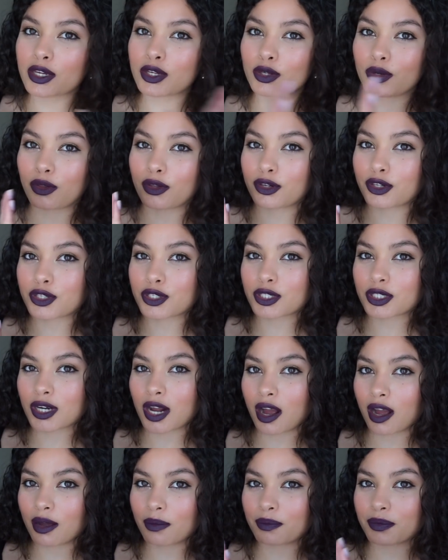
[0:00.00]
You know, they're
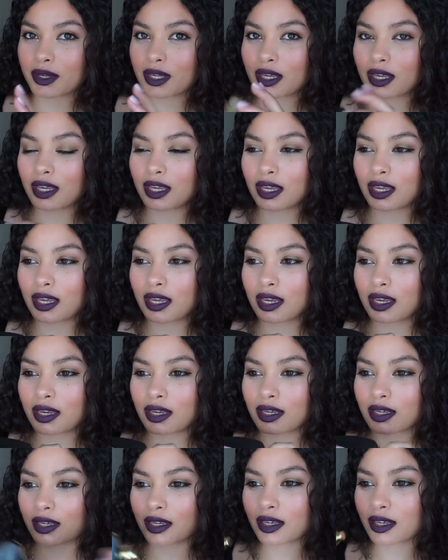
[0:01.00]

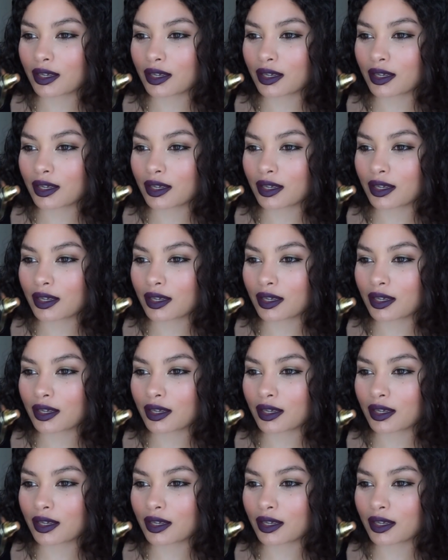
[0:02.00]
shopping.